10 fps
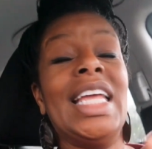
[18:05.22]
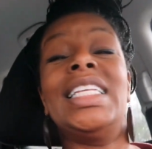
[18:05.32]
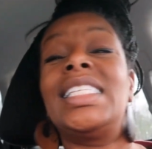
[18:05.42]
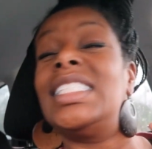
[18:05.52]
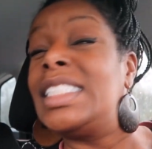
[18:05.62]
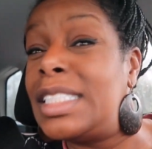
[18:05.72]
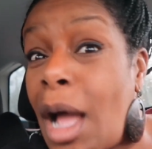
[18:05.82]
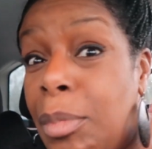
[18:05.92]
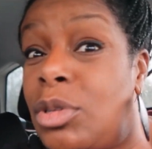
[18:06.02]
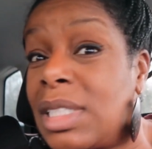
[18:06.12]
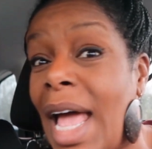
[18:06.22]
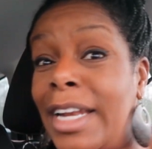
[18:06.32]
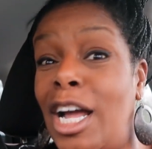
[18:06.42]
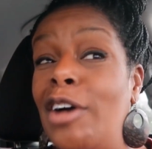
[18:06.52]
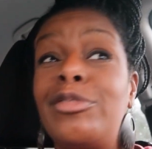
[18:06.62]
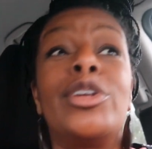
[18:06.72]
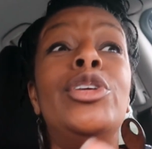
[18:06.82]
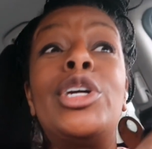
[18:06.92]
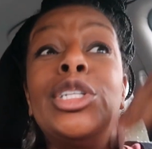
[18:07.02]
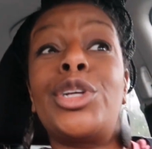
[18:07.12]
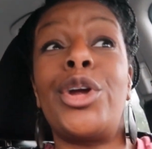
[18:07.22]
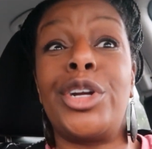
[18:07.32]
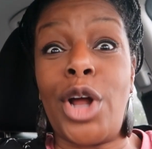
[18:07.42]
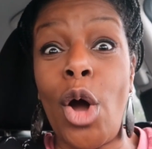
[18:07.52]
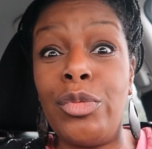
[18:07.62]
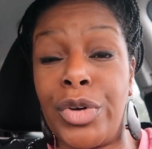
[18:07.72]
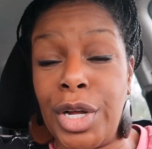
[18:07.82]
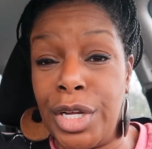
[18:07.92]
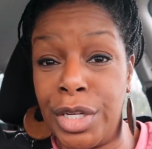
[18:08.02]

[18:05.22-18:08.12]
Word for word: it's a double-sided comforter you can turn it over